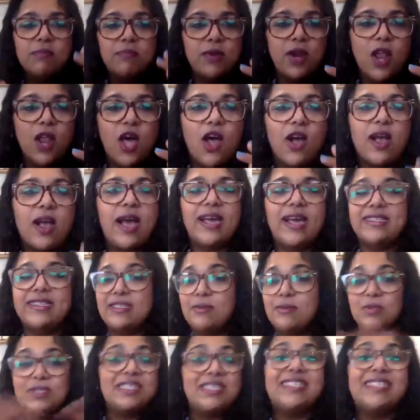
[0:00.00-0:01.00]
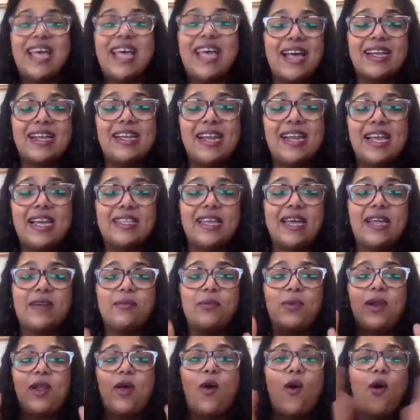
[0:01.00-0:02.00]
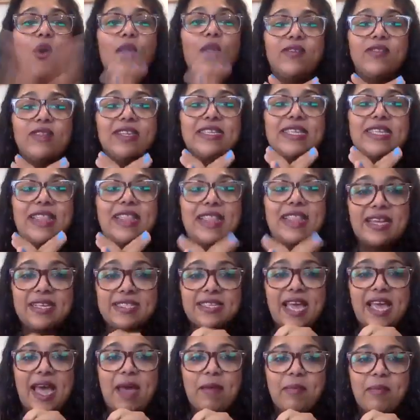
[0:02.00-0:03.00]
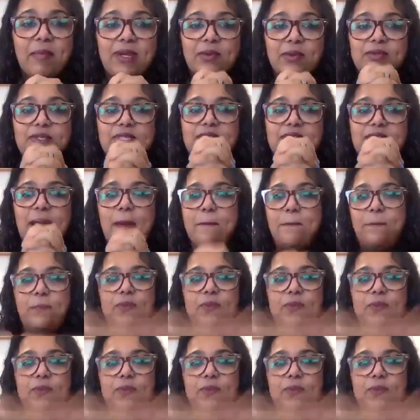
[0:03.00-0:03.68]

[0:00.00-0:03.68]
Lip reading: to lock eyes. It was exactly like that. But all of these things happened. It was just